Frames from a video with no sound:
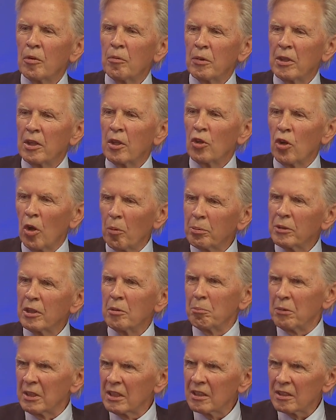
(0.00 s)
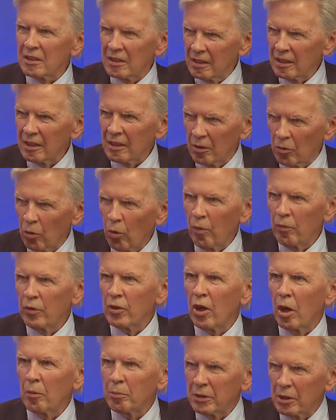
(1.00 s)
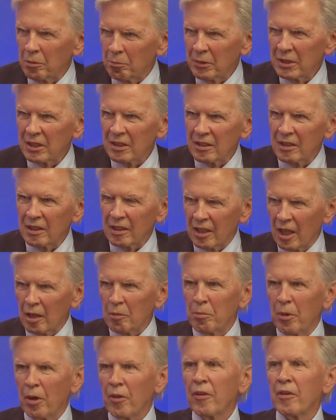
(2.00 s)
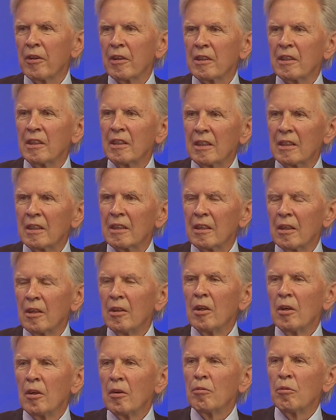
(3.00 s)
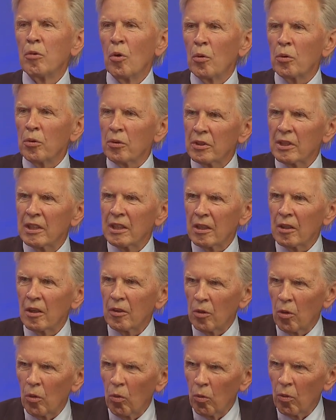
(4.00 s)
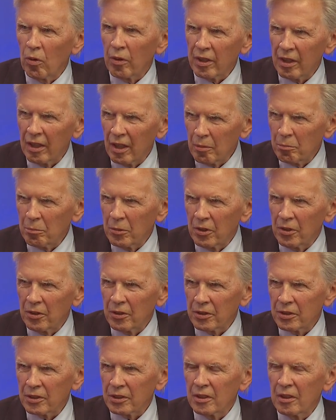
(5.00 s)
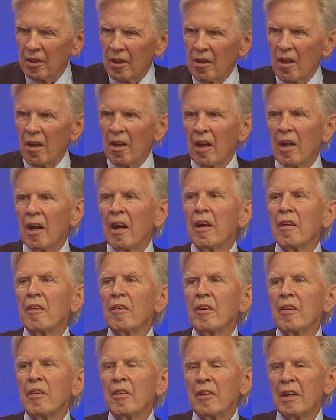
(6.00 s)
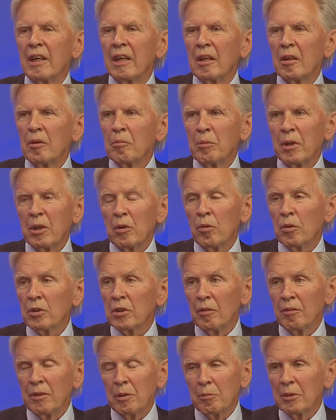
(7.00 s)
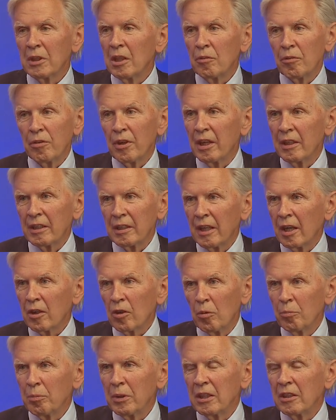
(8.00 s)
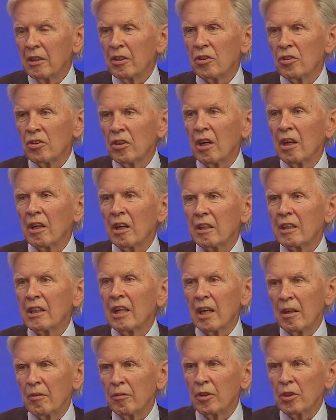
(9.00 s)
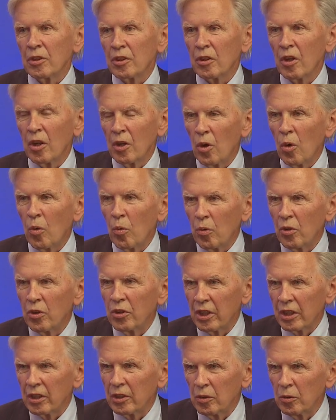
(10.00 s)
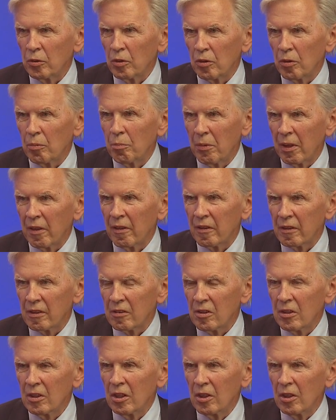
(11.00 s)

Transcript: with an over-optimistic hypothesis, focusing on all comers, and then because of limited funding and competing trials have a slow recruitment.